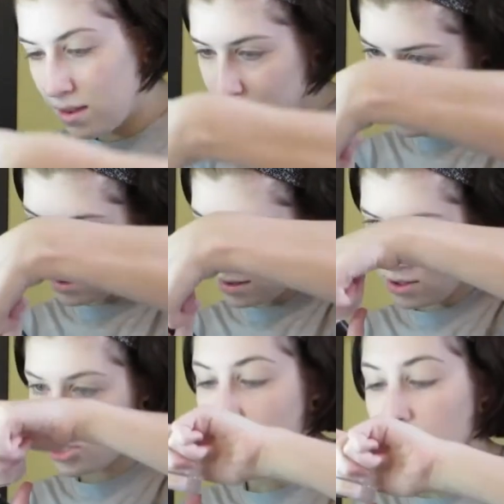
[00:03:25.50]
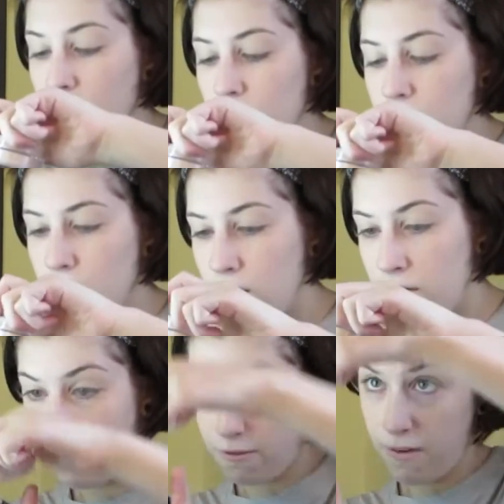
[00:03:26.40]
This is the shade
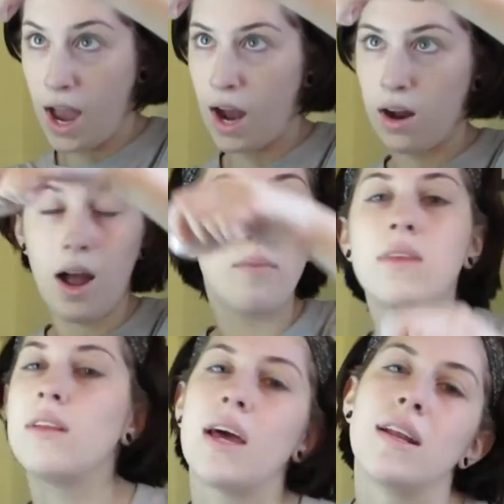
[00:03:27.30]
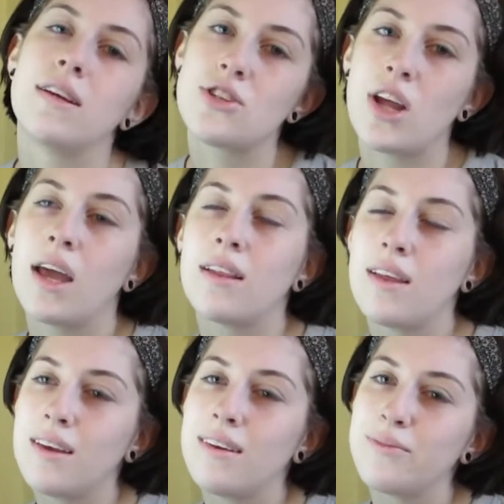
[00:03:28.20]
Fair. I'm the lightest shade.
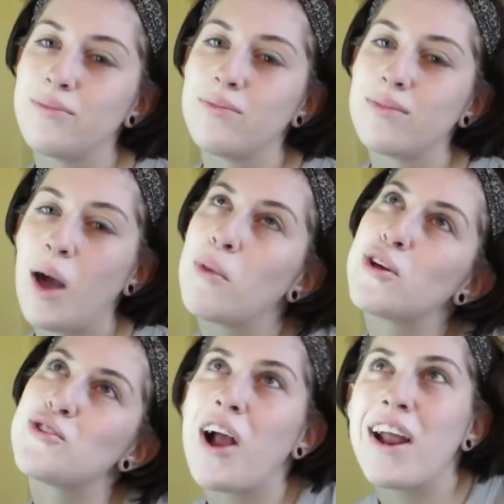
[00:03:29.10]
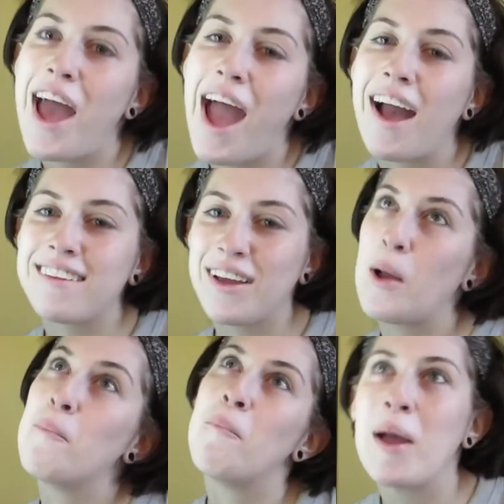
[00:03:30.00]
Like, I'm like trying to act like
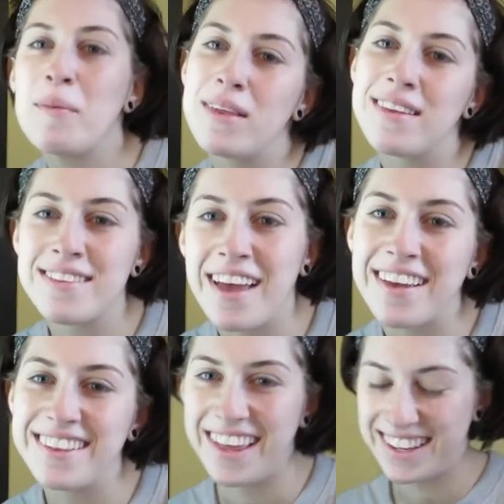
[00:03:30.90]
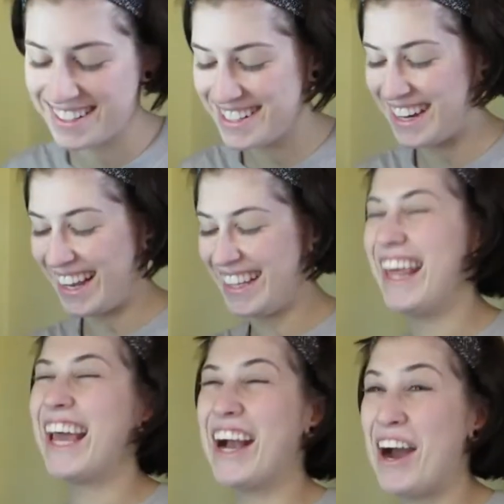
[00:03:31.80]
I might be the second lightest shade.
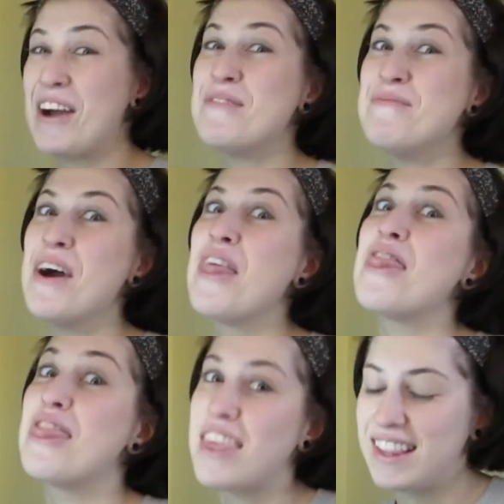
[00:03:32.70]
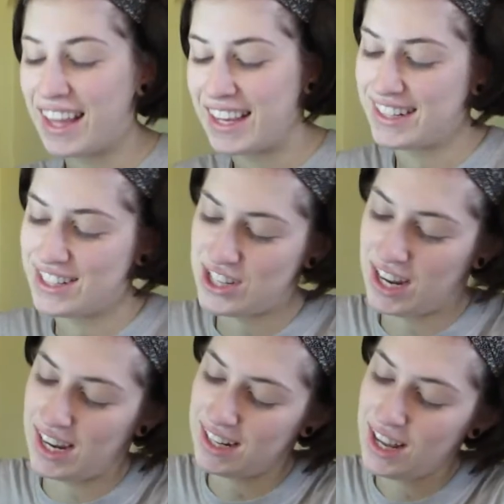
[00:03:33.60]
Like, I'm the lightest
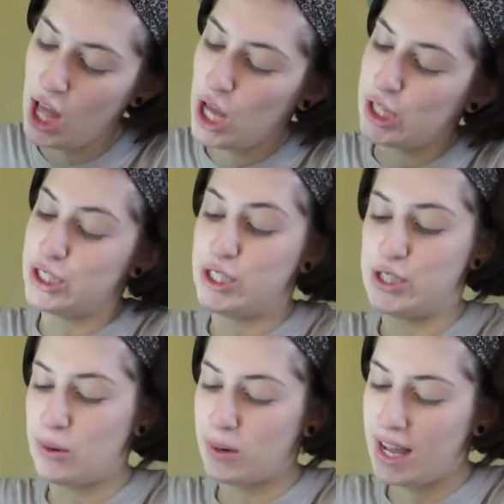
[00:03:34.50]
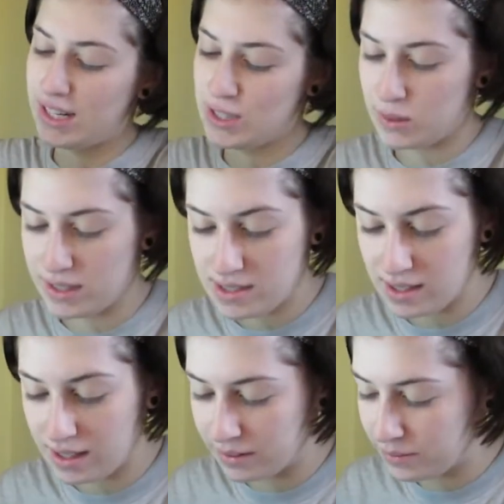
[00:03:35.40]
shade. Don't get it
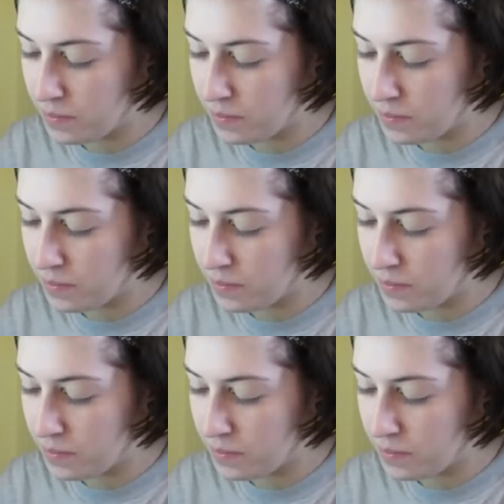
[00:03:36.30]
twisted.